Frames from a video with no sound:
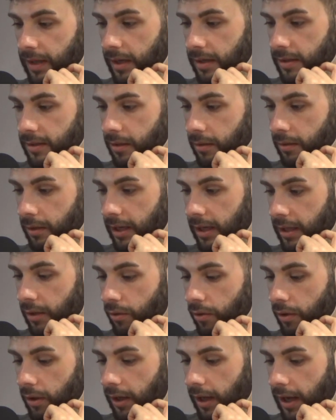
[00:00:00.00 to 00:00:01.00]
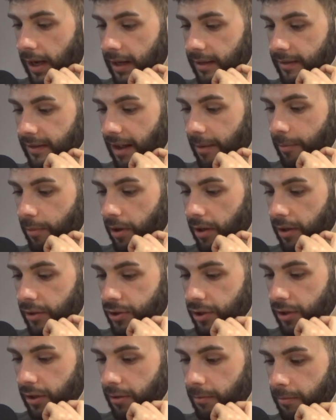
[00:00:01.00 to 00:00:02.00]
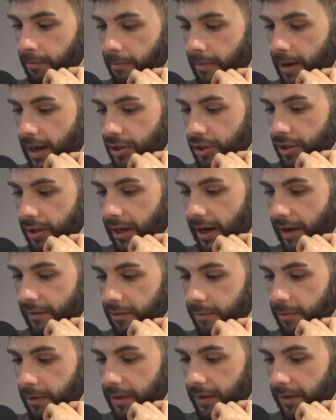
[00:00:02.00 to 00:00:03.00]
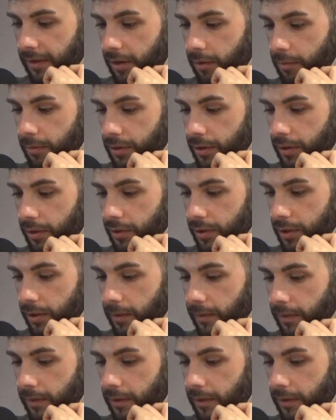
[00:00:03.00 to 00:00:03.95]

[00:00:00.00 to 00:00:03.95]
so looking at Tapology, I'd imagine everybody's going with John Jones.